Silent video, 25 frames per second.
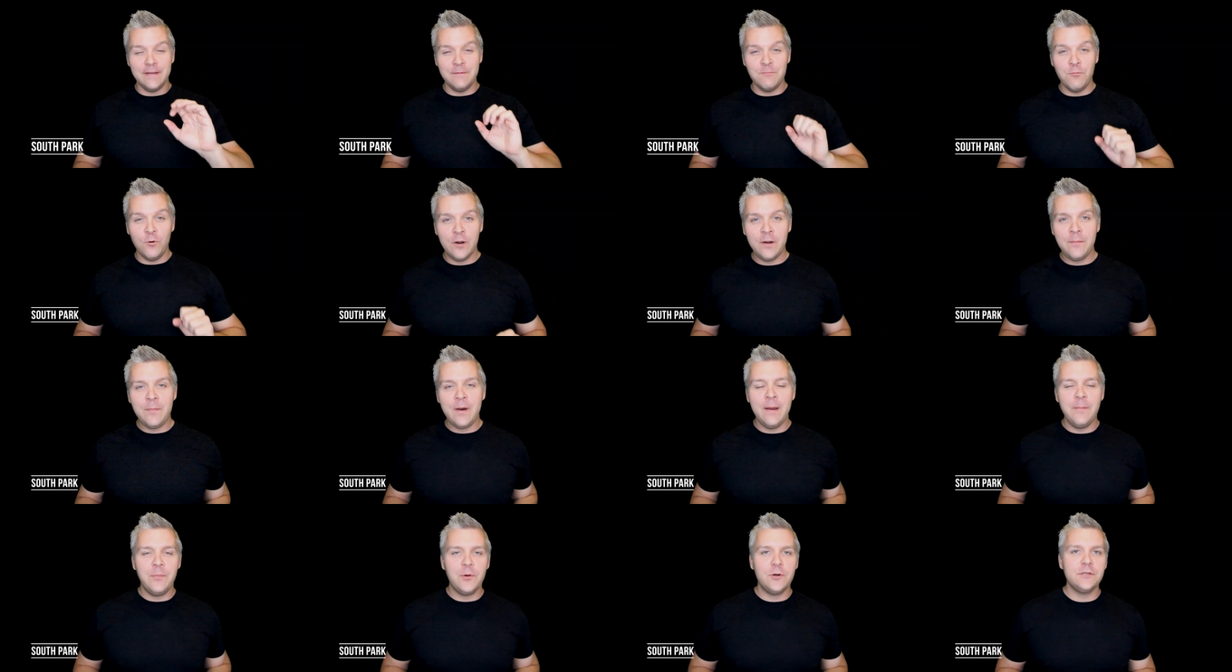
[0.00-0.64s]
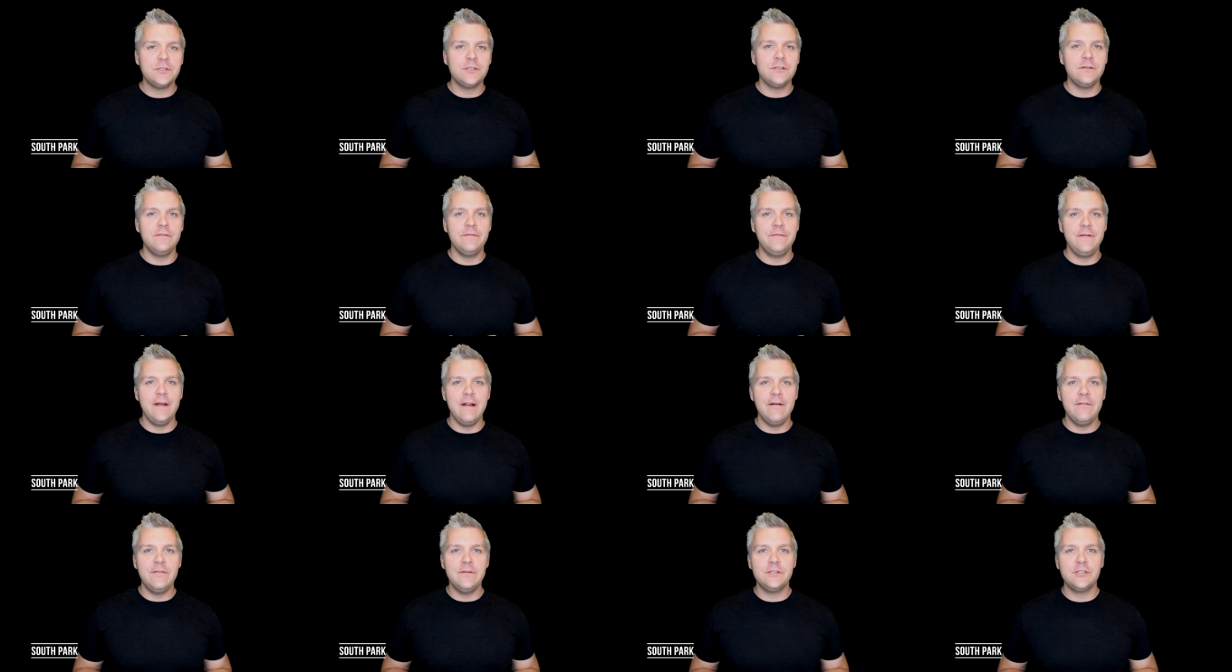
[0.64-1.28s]
and one of my personal
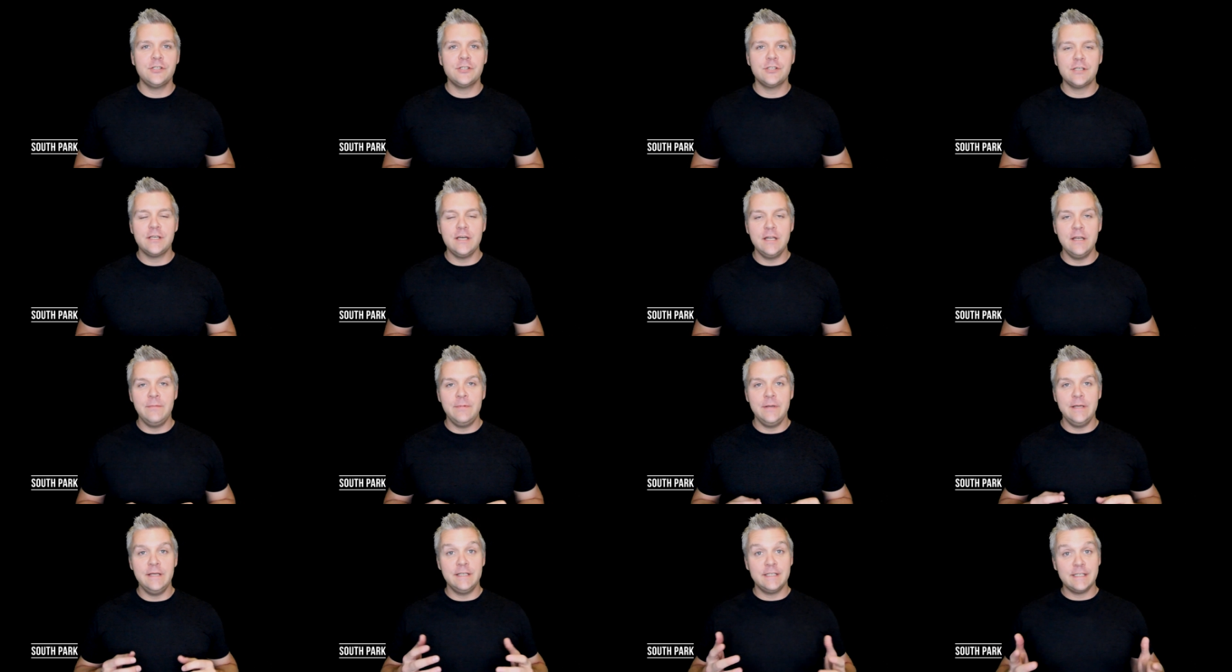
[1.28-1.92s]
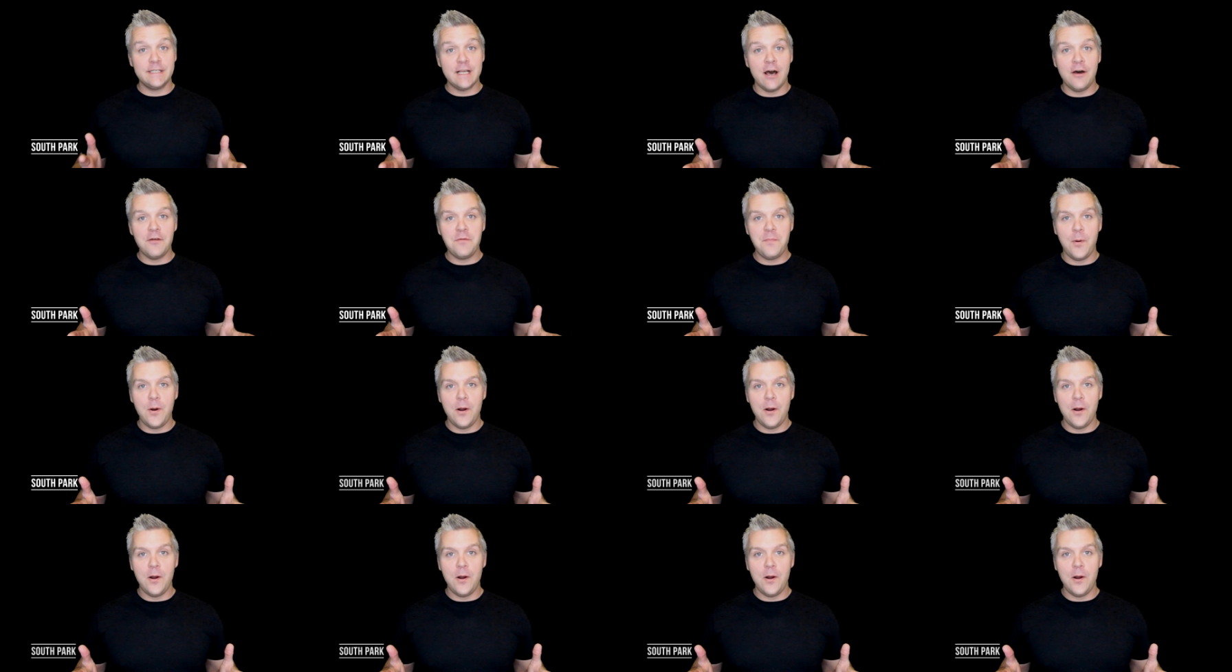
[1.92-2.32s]
favorites, is going to be South